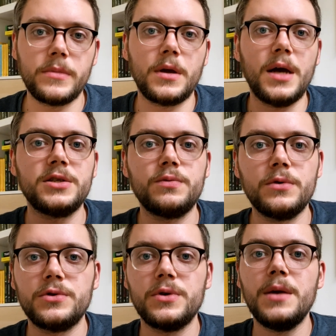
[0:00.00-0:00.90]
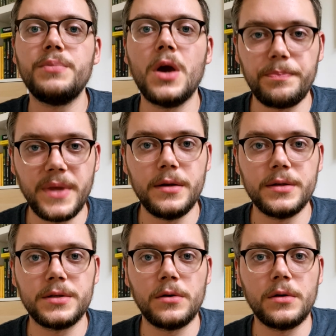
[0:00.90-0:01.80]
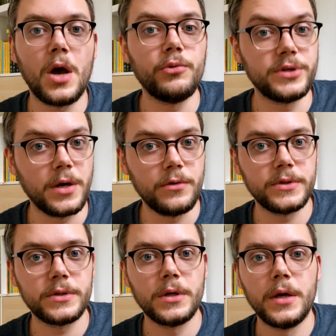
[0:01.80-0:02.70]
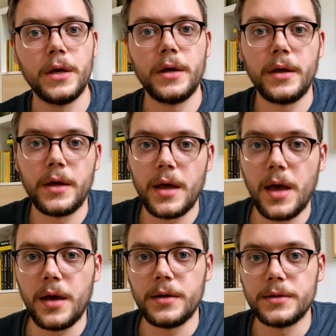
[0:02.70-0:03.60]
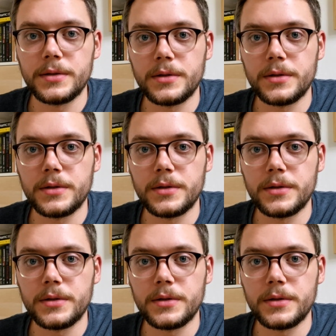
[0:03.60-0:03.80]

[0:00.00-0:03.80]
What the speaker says: I just wanted to keep you updated on how it goes. And